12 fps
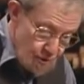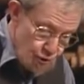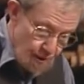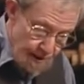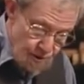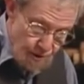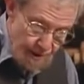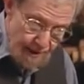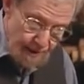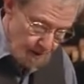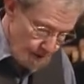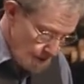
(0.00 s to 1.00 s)
Don't
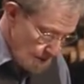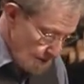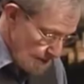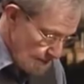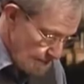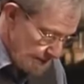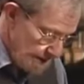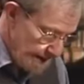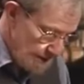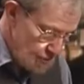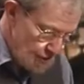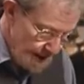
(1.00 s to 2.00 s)
change angle,
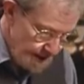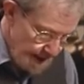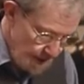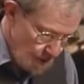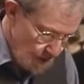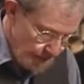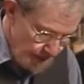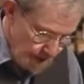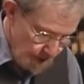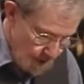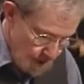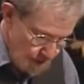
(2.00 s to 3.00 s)
but like a jet
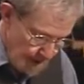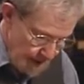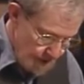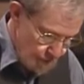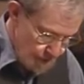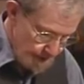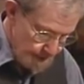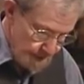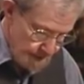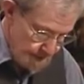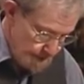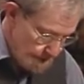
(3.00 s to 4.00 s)
taking off in a long
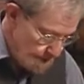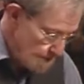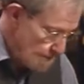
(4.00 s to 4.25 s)
airstrip.